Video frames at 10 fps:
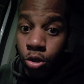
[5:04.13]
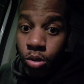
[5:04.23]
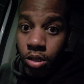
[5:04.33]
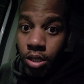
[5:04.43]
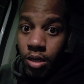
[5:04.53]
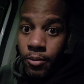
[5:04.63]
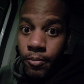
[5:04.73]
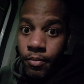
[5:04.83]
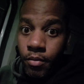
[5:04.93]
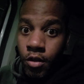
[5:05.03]
the unity.
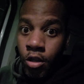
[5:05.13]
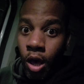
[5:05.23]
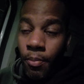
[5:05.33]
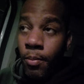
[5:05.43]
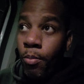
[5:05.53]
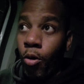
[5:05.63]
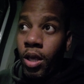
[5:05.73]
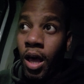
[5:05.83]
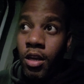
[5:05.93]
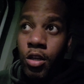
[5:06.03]
You know, I've been
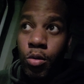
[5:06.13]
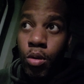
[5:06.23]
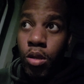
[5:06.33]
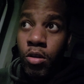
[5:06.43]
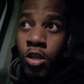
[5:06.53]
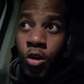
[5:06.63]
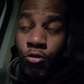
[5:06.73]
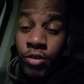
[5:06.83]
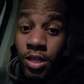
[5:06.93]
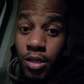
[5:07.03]
boycotting news, you
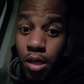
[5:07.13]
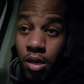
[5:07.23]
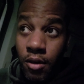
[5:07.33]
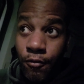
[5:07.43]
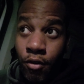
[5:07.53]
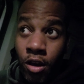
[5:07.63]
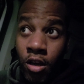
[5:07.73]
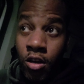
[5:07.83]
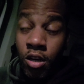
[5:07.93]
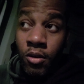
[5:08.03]
know, religiously
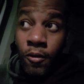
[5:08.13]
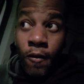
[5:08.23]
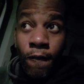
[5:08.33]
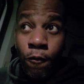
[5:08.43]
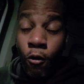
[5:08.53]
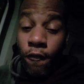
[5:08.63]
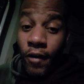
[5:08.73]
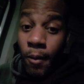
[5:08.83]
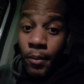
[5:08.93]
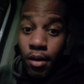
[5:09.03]
for a good four or
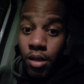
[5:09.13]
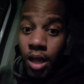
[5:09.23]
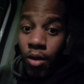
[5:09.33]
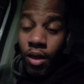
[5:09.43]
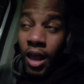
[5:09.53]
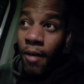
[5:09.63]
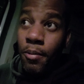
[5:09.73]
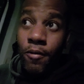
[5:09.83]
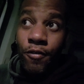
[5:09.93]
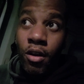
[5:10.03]
five months now, and
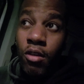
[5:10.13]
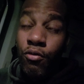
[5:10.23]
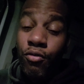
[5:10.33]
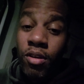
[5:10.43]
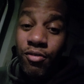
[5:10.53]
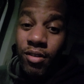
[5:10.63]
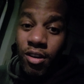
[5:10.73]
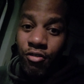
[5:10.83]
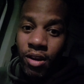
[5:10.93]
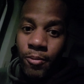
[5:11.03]
I've been feeling really,
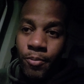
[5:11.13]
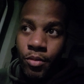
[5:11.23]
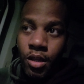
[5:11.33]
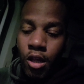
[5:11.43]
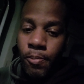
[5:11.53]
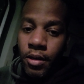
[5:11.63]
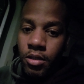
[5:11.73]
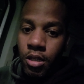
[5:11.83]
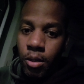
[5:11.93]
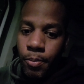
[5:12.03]
really great,
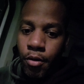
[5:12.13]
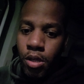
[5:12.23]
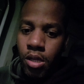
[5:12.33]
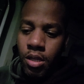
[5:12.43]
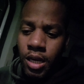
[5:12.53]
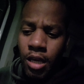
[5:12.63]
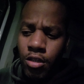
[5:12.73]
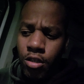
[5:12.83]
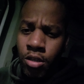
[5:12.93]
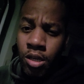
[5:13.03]
especially in comparison to
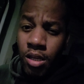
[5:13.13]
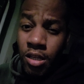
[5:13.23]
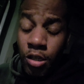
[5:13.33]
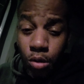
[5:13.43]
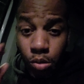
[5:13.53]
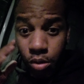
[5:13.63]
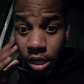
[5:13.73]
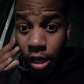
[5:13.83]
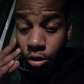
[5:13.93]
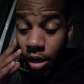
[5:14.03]
last year. The news will
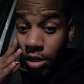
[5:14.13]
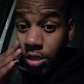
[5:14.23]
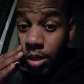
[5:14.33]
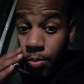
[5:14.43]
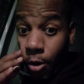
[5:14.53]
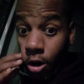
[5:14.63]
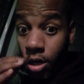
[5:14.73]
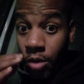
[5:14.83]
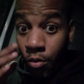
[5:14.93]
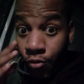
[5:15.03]
take your energy
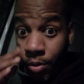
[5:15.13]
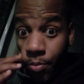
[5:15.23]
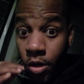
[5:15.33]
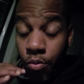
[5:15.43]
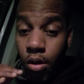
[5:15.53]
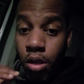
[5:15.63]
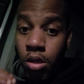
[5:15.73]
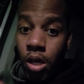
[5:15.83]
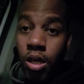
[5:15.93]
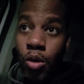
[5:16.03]
apart. It will rip. It will
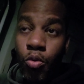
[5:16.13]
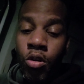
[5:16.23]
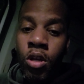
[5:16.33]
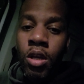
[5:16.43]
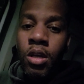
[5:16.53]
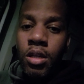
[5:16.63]
suck. It will,